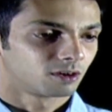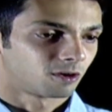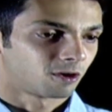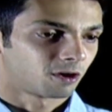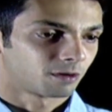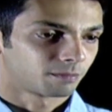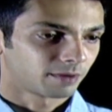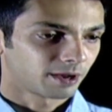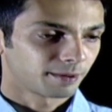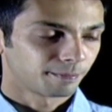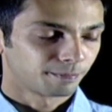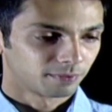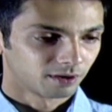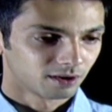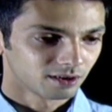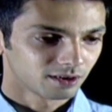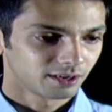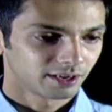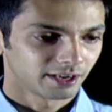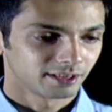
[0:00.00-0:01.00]
On my
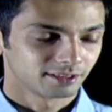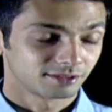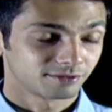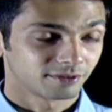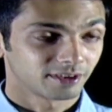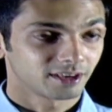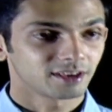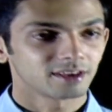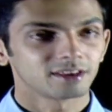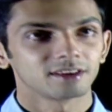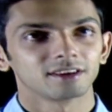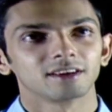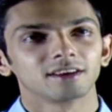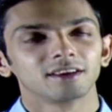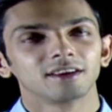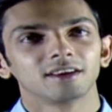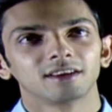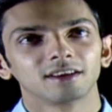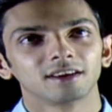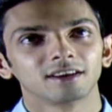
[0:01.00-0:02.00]
birthday, it's very
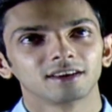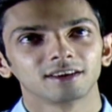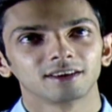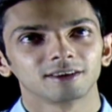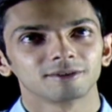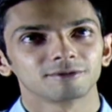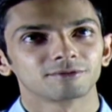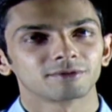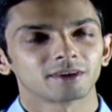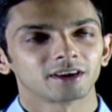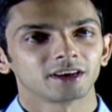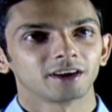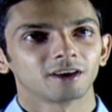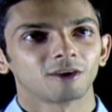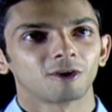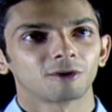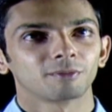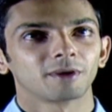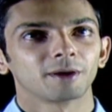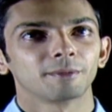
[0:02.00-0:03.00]
funny,
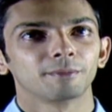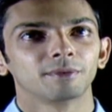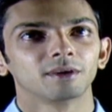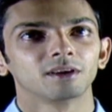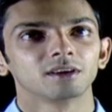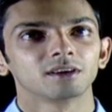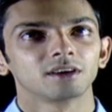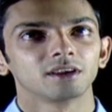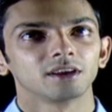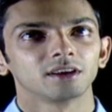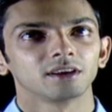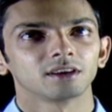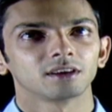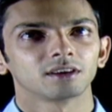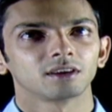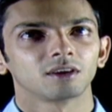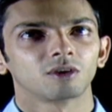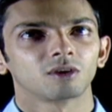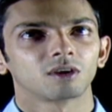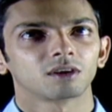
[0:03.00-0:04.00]
on my
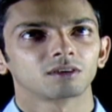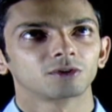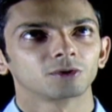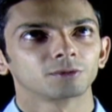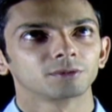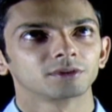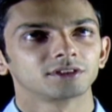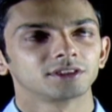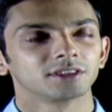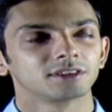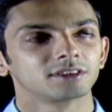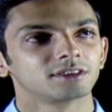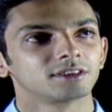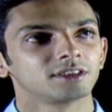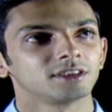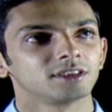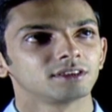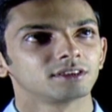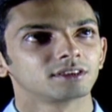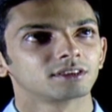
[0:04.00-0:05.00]
birthday on October
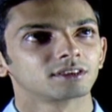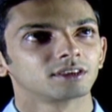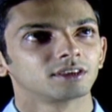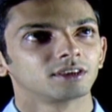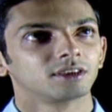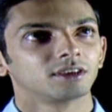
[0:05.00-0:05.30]
16th,